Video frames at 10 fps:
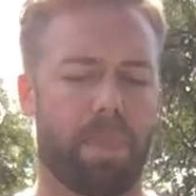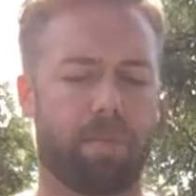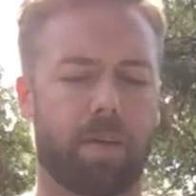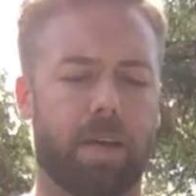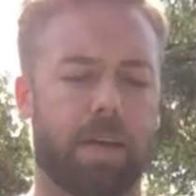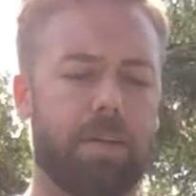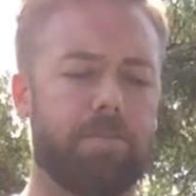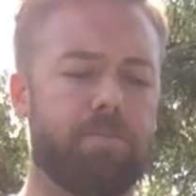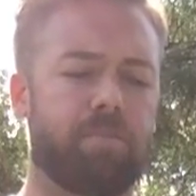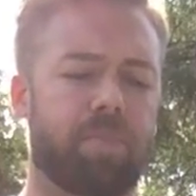Okay,
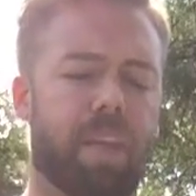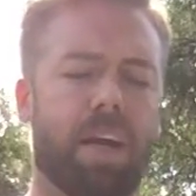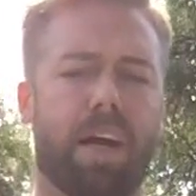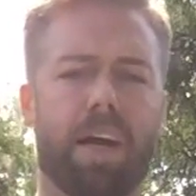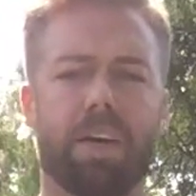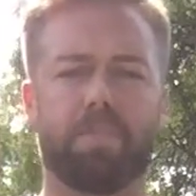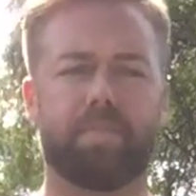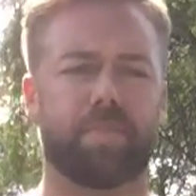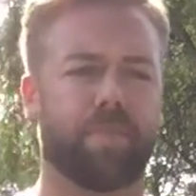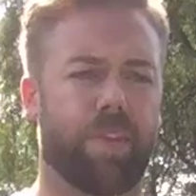um,
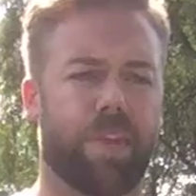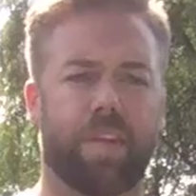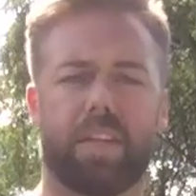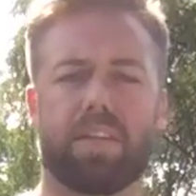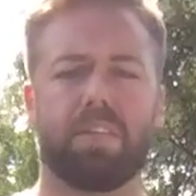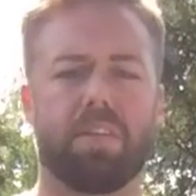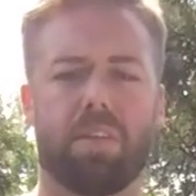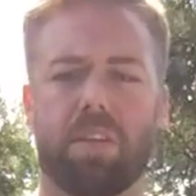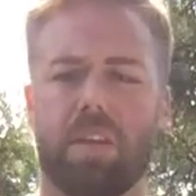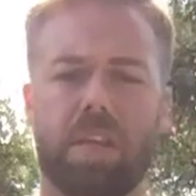and
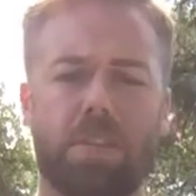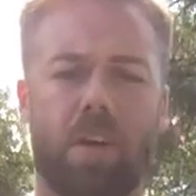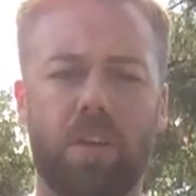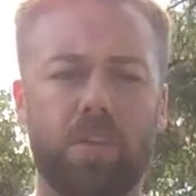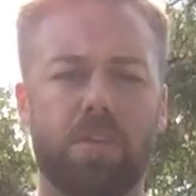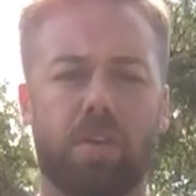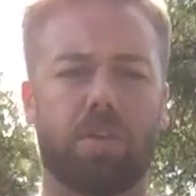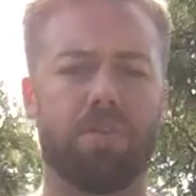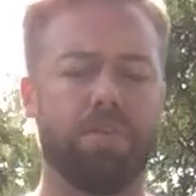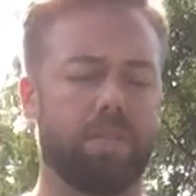it's
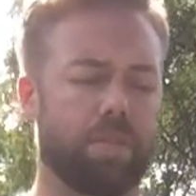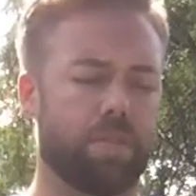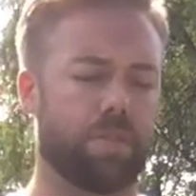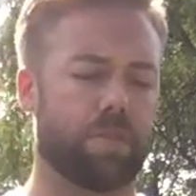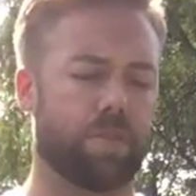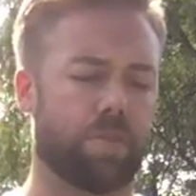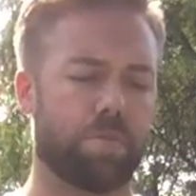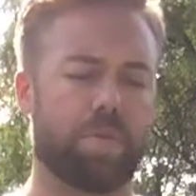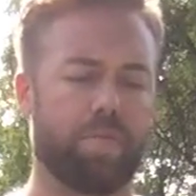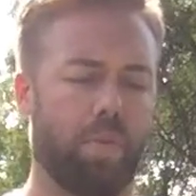also, excuse
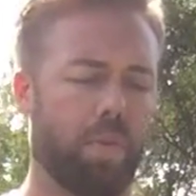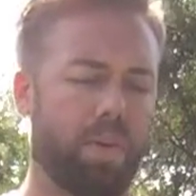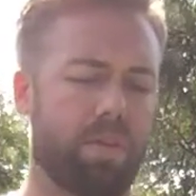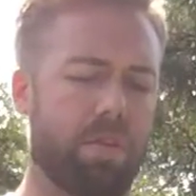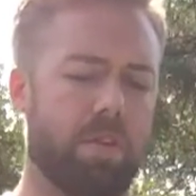me, fourth,